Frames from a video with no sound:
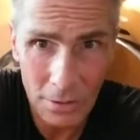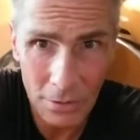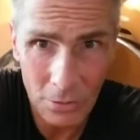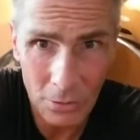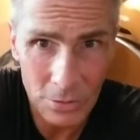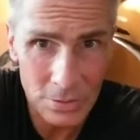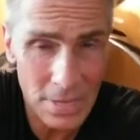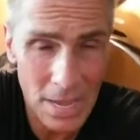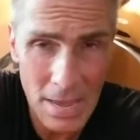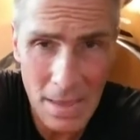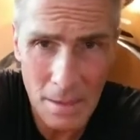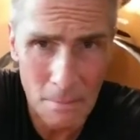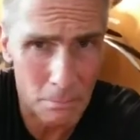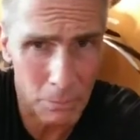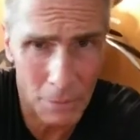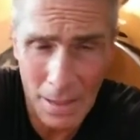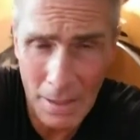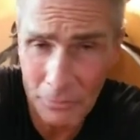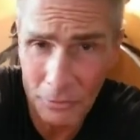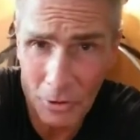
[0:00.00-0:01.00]
or taking
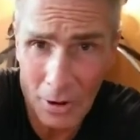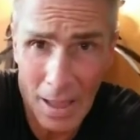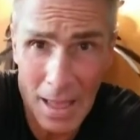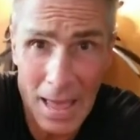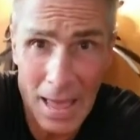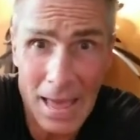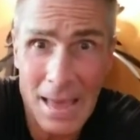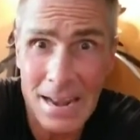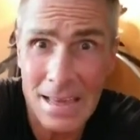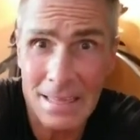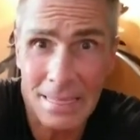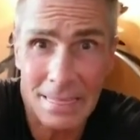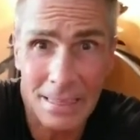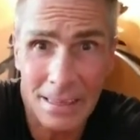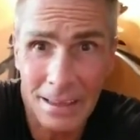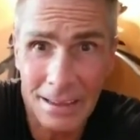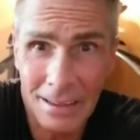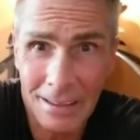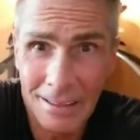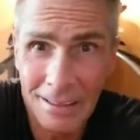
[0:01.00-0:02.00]
blame for
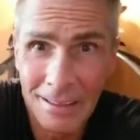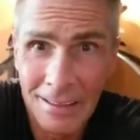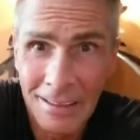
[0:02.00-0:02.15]
anything